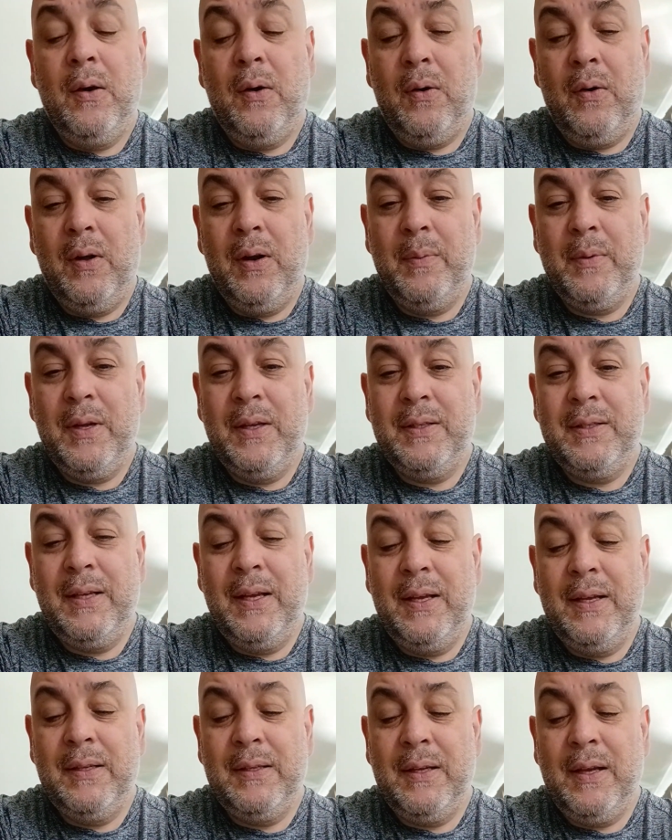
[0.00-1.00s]
all I'm going to
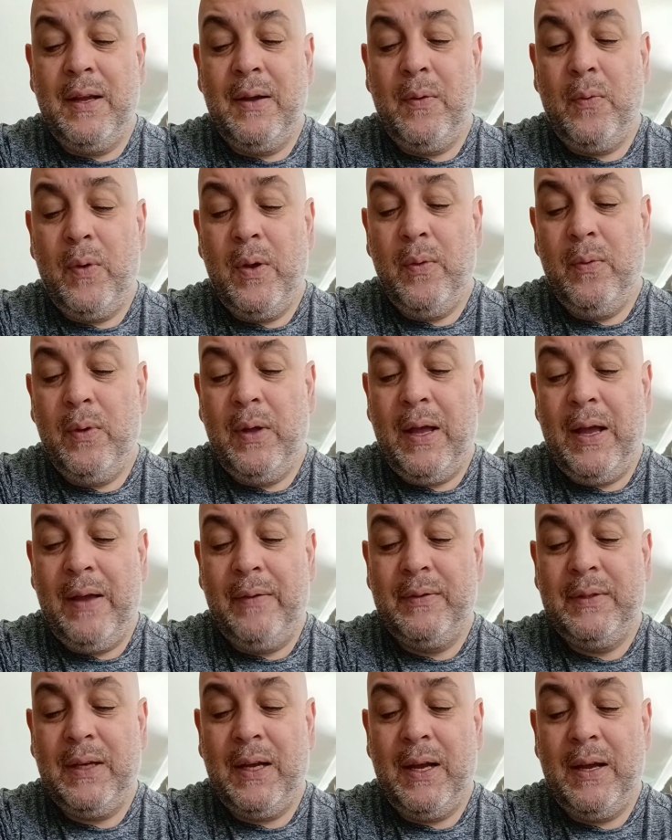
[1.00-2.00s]
say is that we will
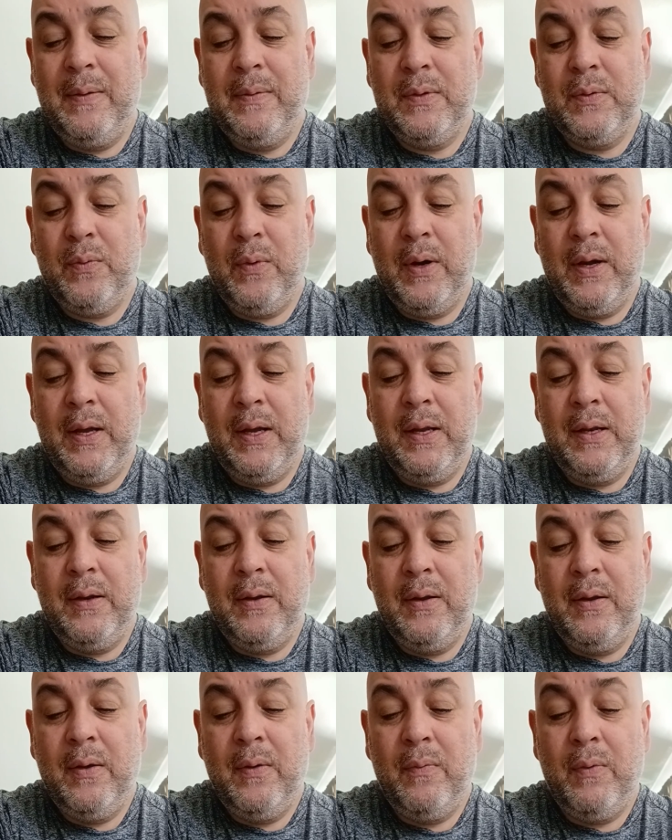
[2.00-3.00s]
have times
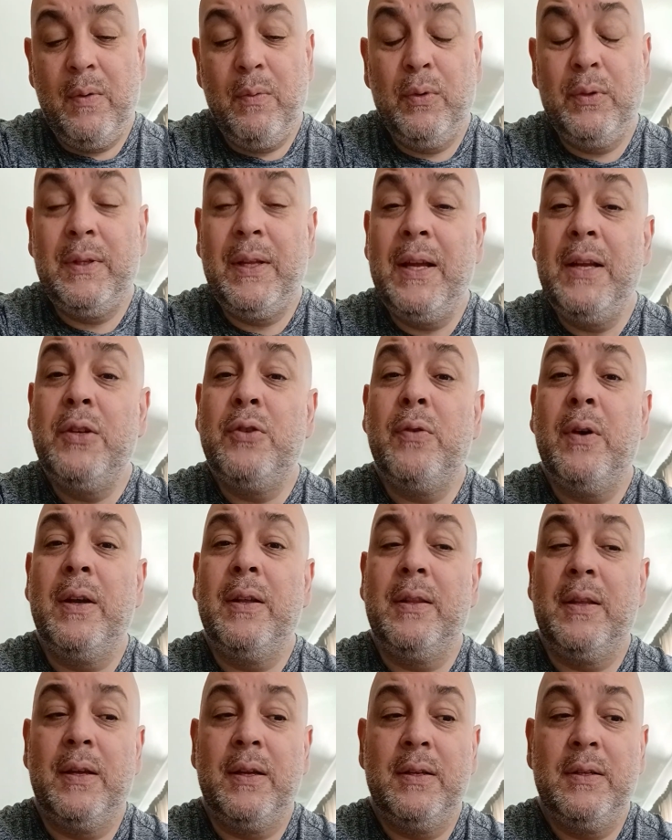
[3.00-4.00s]
when we will day
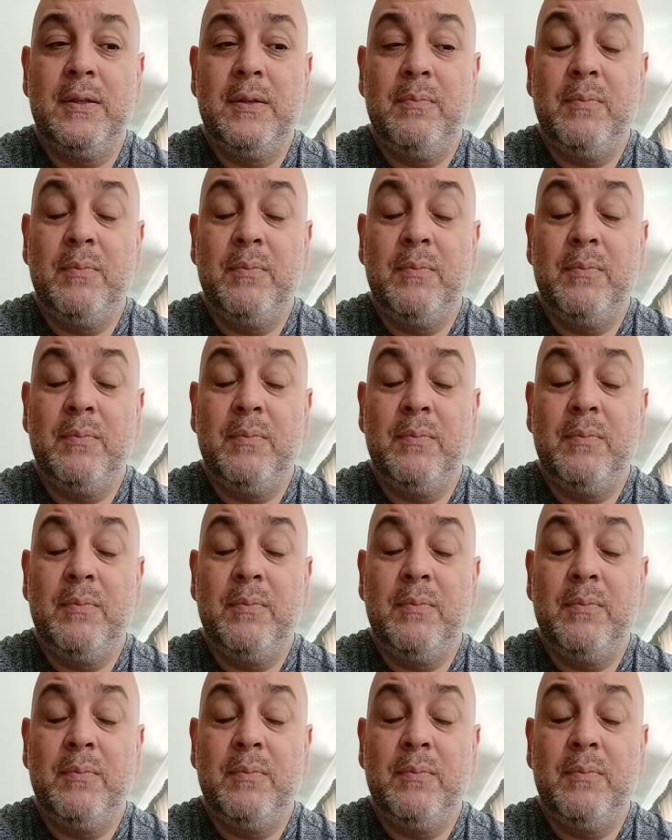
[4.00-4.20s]
trade things.